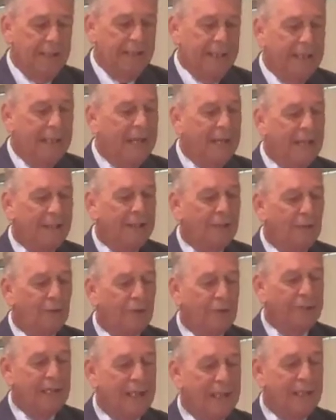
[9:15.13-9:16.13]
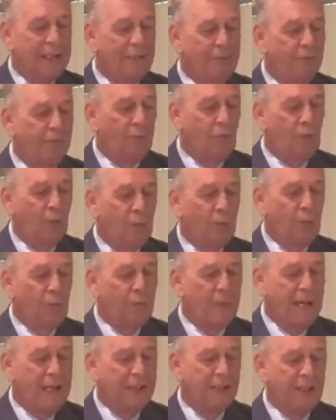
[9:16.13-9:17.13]
he had no stately form
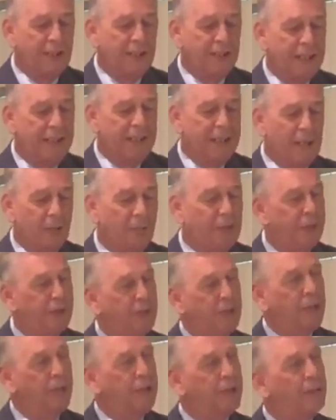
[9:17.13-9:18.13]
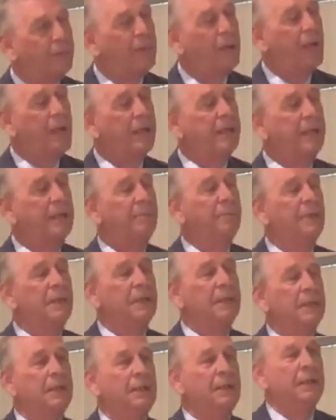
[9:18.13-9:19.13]
or majesty that we should look upon him."
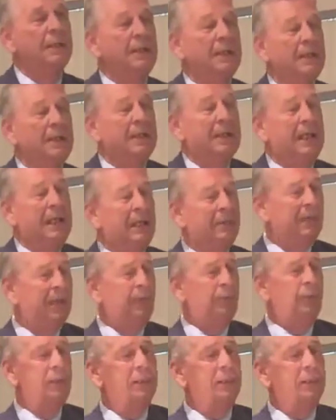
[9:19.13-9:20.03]
And